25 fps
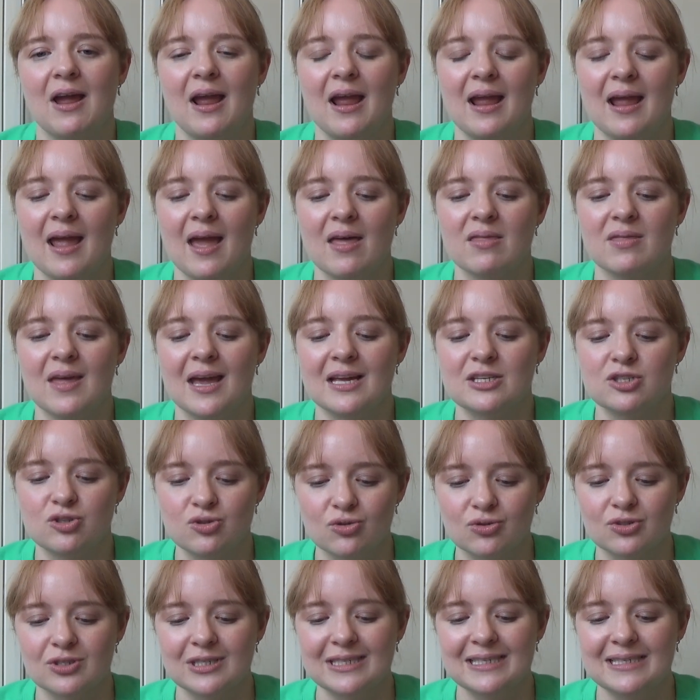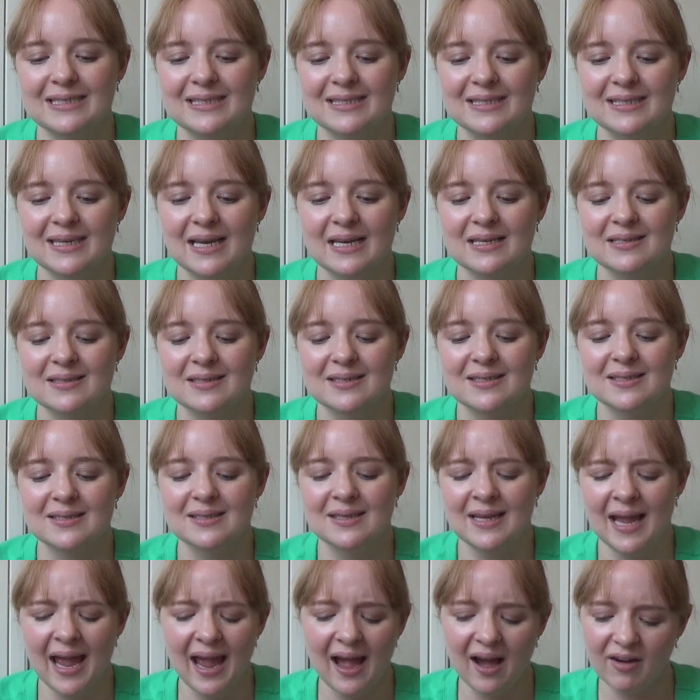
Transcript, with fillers: get their stories. And yeah,